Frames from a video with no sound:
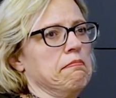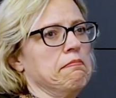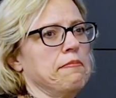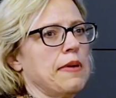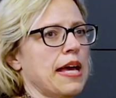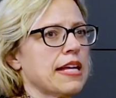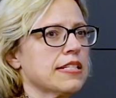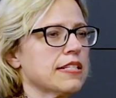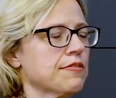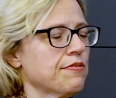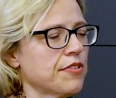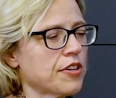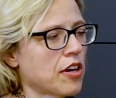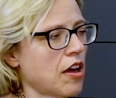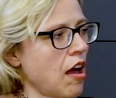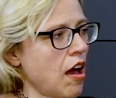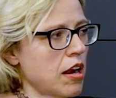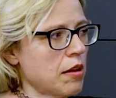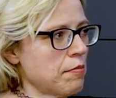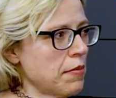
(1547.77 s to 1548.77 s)
best for
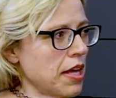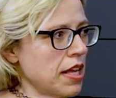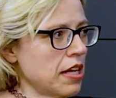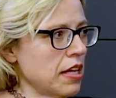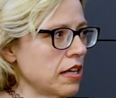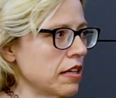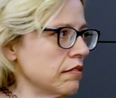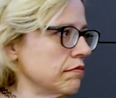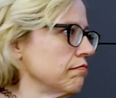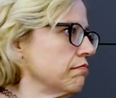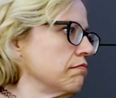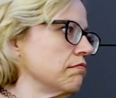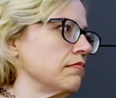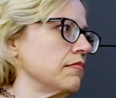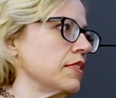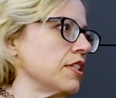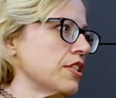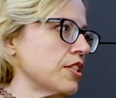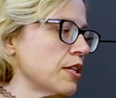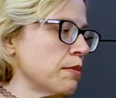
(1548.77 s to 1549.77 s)
automating
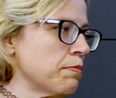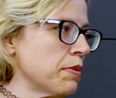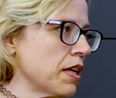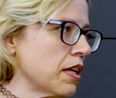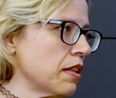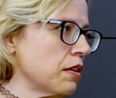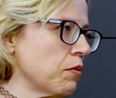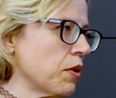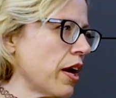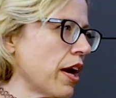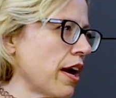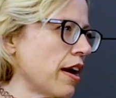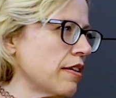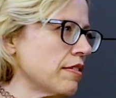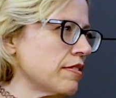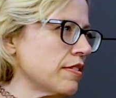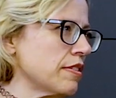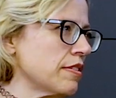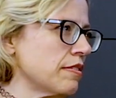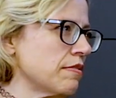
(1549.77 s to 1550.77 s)
the shipping in the
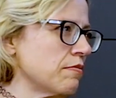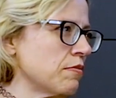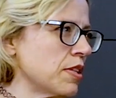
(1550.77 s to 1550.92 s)
warehouse?